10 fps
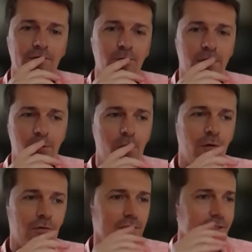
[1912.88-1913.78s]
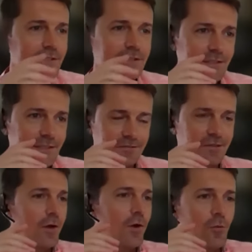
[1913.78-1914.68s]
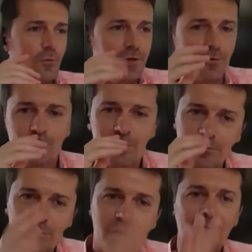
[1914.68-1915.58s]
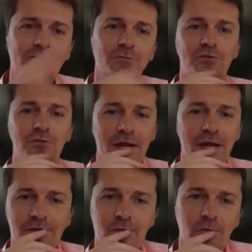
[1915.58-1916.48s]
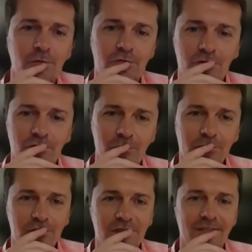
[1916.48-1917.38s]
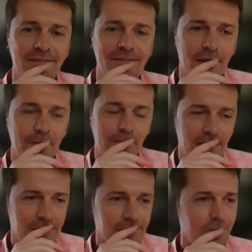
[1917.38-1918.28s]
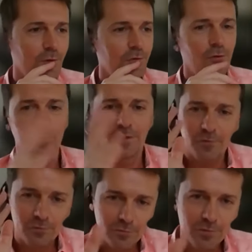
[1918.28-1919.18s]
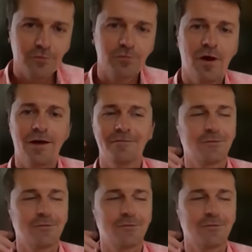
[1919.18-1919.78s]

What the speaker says: we want. It is, we don't want to have to train those intent-based model. We don't want to have